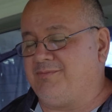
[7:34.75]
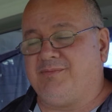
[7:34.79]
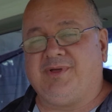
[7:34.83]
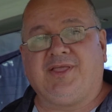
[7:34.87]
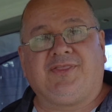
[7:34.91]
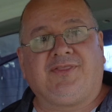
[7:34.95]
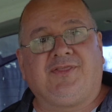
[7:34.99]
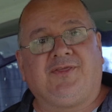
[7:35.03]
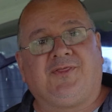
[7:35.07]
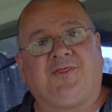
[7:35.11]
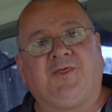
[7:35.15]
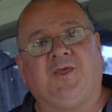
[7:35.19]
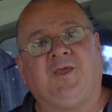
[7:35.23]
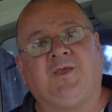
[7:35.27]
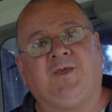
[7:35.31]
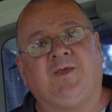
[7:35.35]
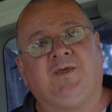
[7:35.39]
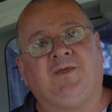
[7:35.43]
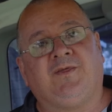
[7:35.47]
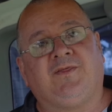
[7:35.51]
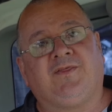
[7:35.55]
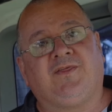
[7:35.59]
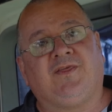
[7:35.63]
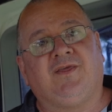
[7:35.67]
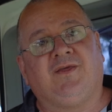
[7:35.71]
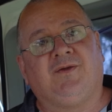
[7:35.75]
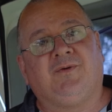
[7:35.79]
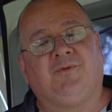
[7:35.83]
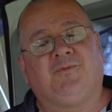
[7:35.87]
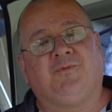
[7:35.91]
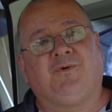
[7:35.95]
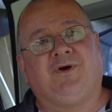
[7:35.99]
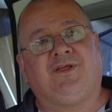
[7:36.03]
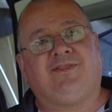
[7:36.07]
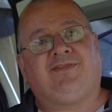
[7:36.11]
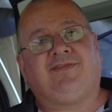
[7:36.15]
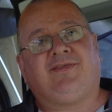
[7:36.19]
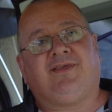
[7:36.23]
but the thing is,
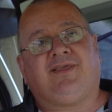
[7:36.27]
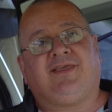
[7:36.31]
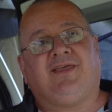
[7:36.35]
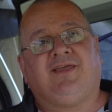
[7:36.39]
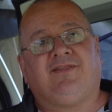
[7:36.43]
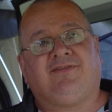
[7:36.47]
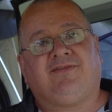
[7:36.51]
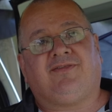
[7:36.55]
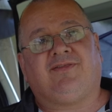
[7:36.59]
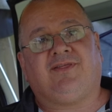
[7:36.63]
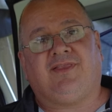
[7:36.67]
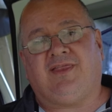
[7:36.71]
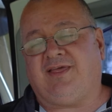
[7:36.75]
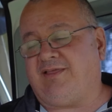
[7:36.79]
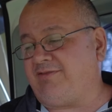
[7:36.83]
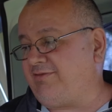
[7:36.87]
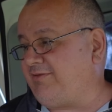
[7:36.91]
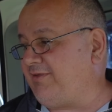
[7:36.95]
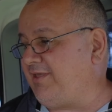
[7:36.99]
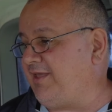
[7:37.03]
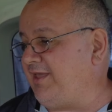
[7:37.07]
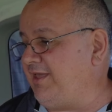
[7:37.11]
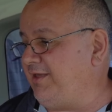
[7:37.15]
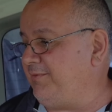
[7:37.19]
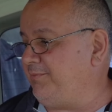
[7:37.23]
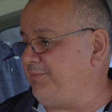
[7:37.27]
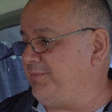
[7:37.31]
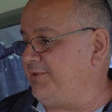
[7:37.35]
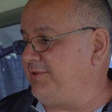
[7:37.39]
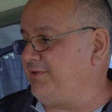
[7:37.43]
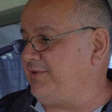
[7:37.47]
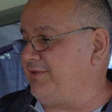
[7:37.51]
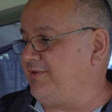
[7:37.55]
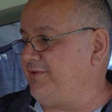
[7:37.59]
once it gets to that temp,